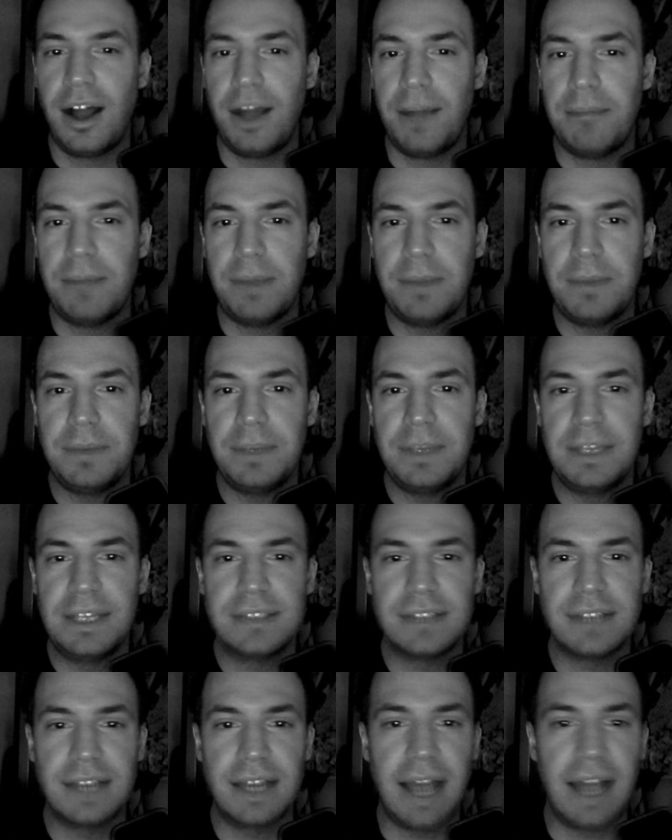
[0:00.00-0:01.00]
Maybe
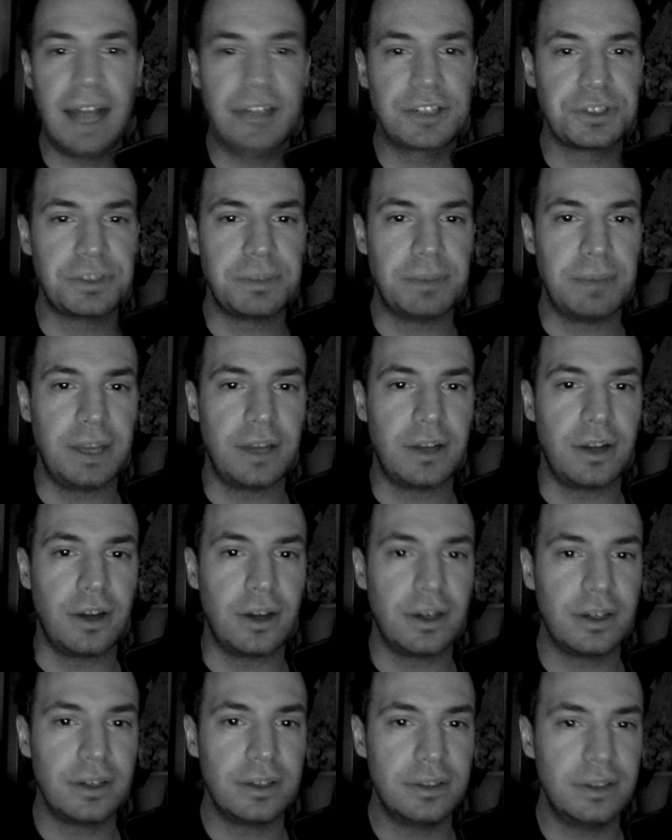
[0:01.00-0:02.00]
because I actually make
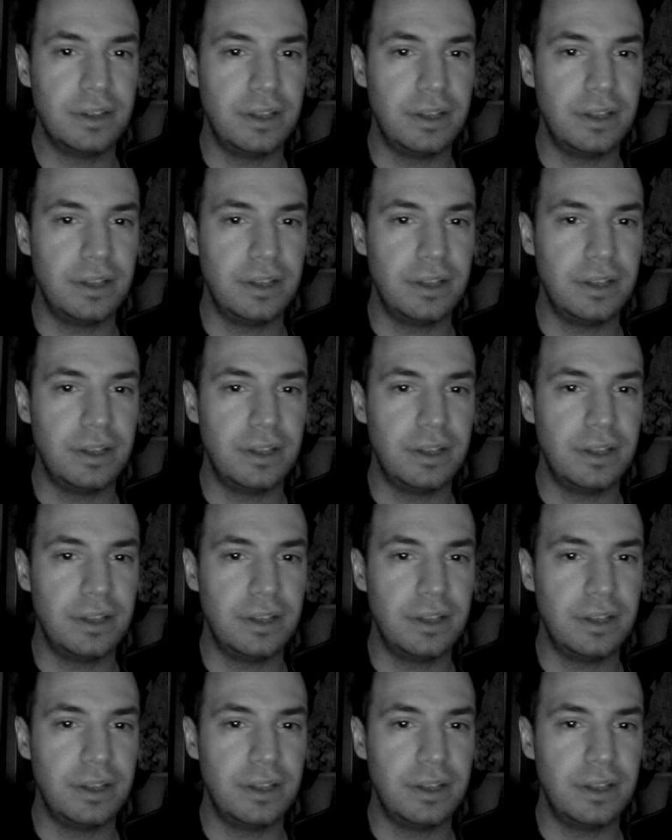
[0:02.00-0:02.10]
art,